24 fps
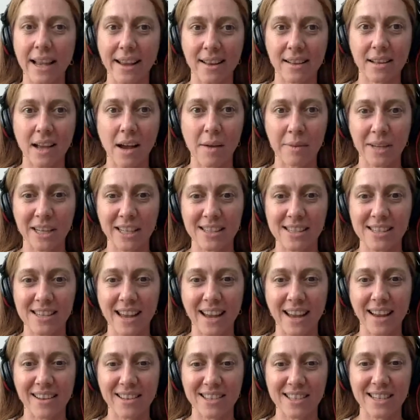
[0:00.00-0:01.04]
like Galamian
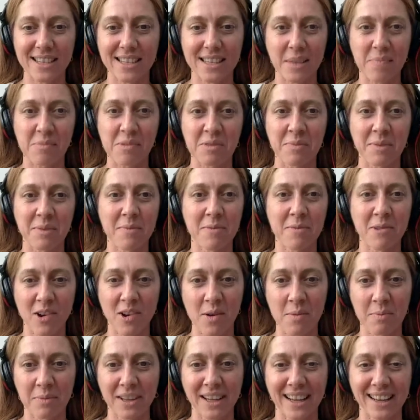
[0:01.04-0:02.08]
scales, except a bit more
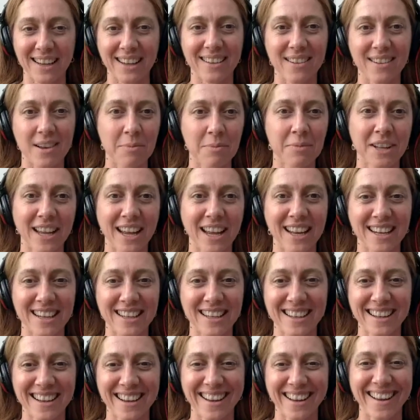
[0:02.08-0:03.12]

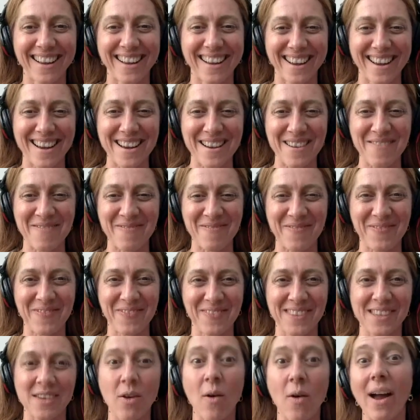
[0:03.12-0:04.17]
complicated.
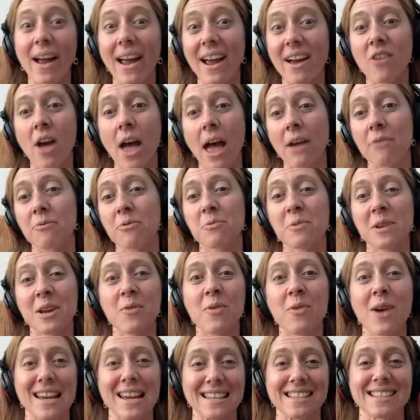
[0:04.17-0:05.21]
So I have a
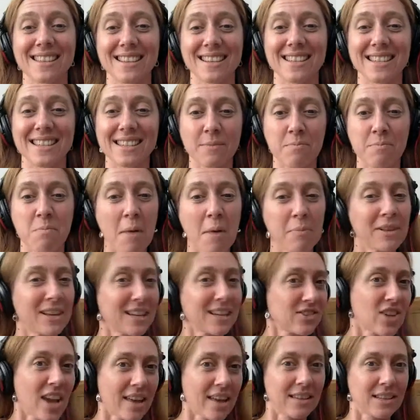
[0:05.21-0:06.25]
request. This is a public
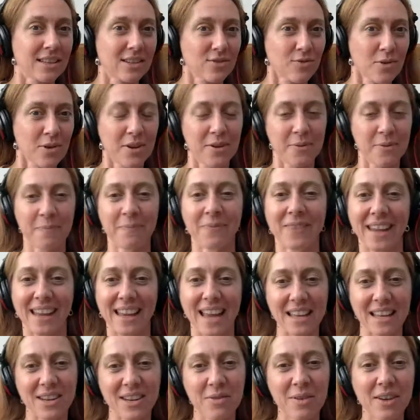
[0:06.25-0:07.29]
challenge for you.
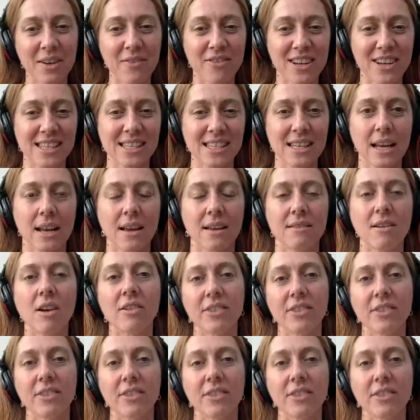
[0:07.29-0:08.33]
Can you give us, not
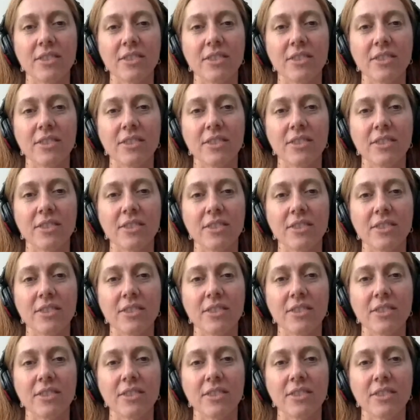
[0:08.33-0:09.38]
now, but can you
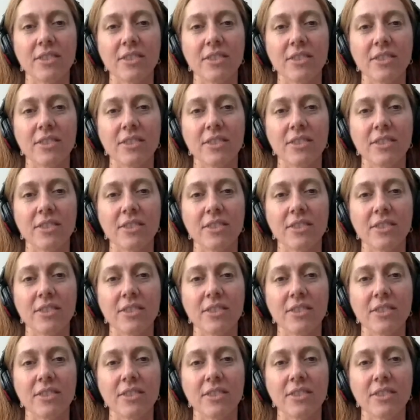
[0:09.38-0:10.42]
take a tune,
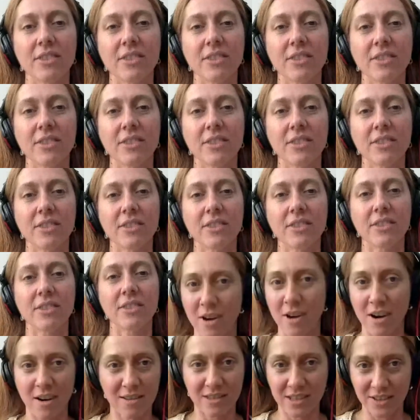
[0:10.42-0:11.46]
and it can be a
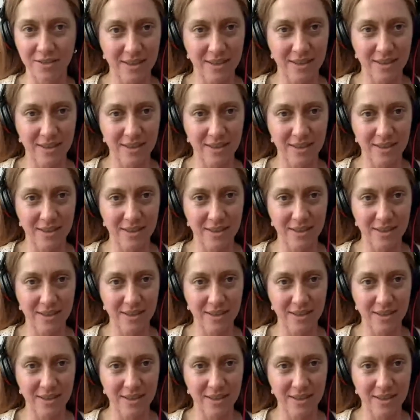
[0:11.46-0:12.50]
4-bar tune, 8-bar tune,
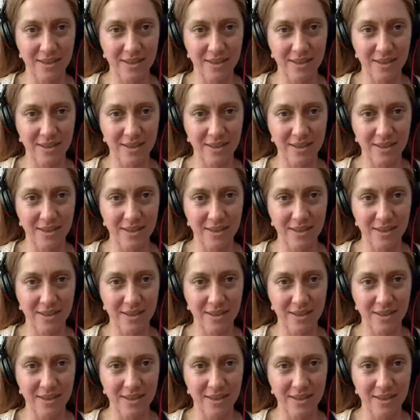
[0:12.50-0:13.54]
short tune, and play
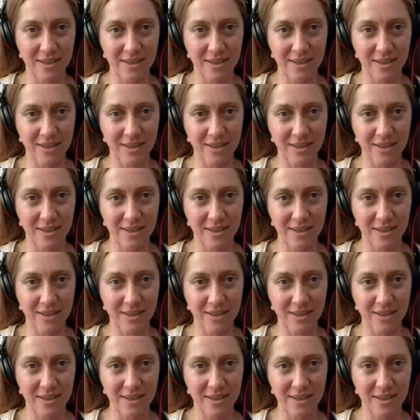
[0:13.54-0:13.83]
it on